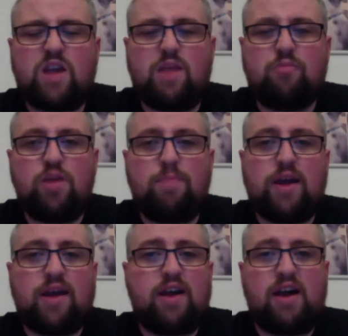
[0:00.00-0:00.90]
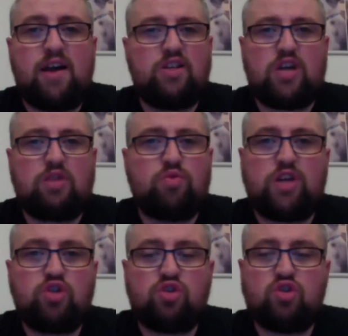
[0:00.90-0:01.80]
I'm going to pick I don't think
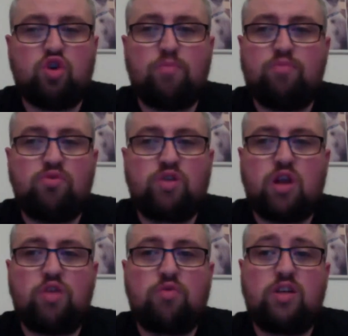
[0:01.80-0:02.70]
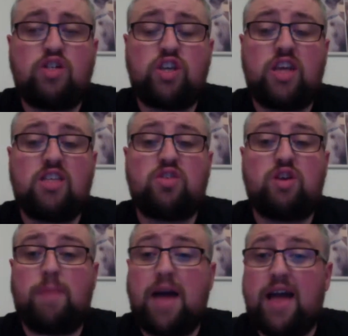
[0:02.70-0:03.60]
she'll stop Rose Clark unless she gets on her
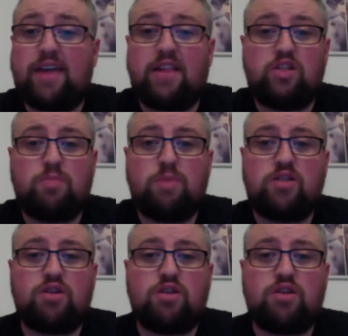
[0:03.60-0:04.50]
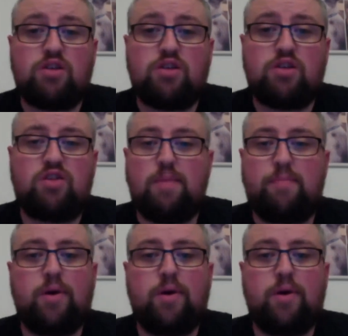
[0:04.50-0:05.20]
back and submits her through that.